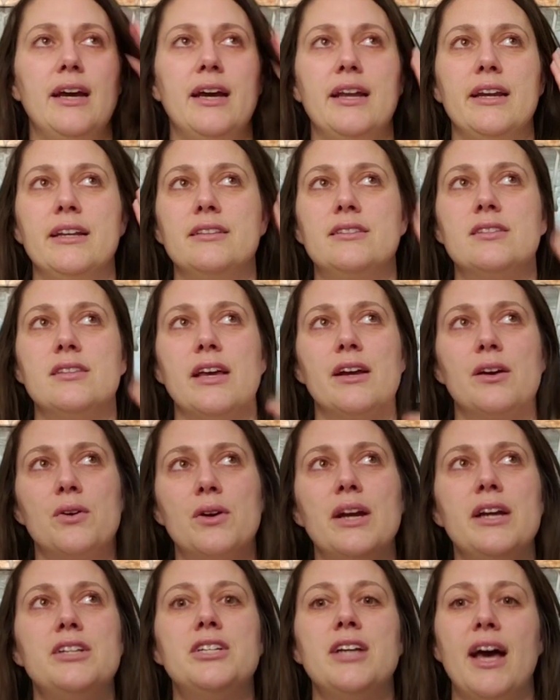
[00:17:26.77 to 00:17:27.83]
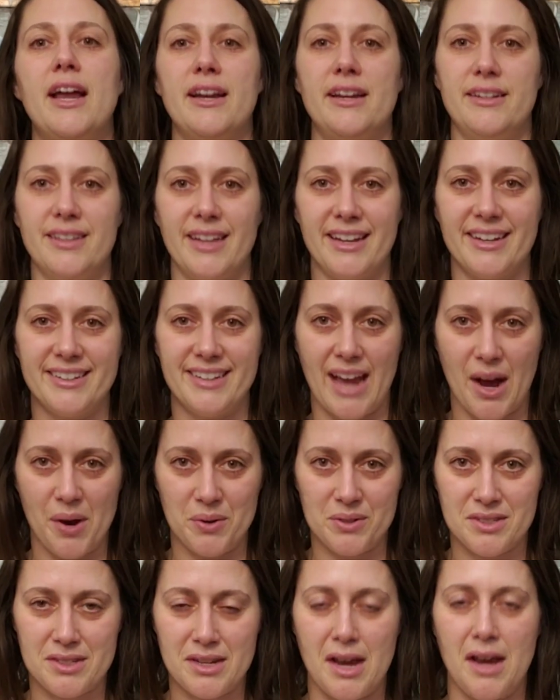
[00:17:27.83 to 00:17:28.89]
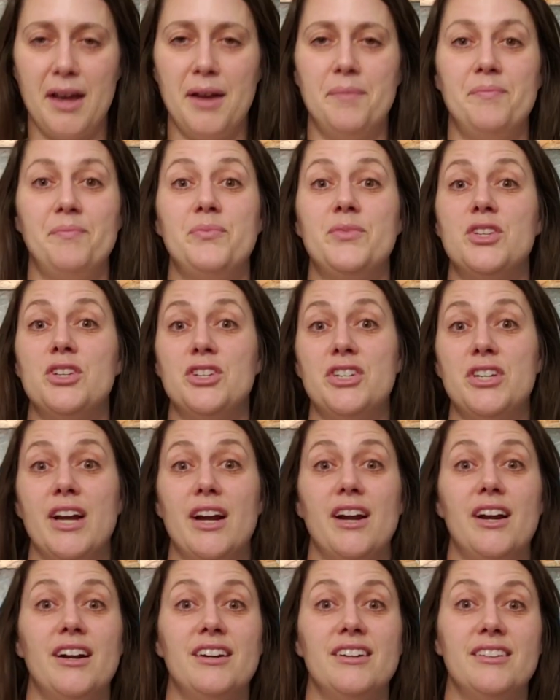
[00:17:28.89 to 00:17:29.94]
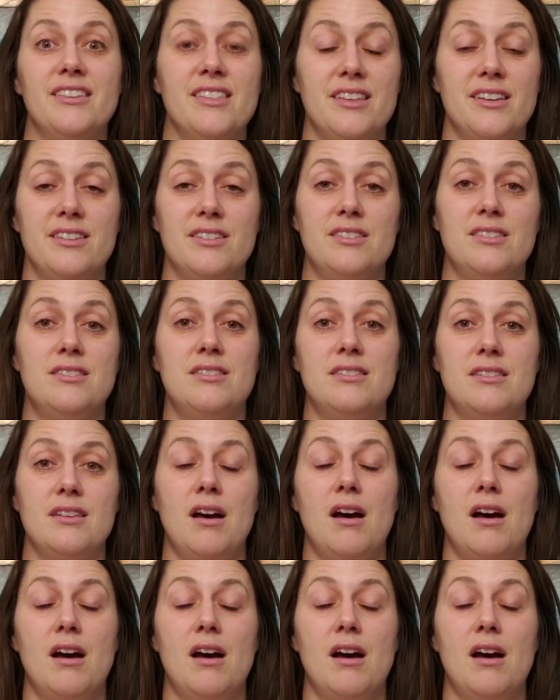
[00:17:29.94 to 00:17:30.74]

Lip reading: and it's like, okay, Shannon, like now it's time to share this,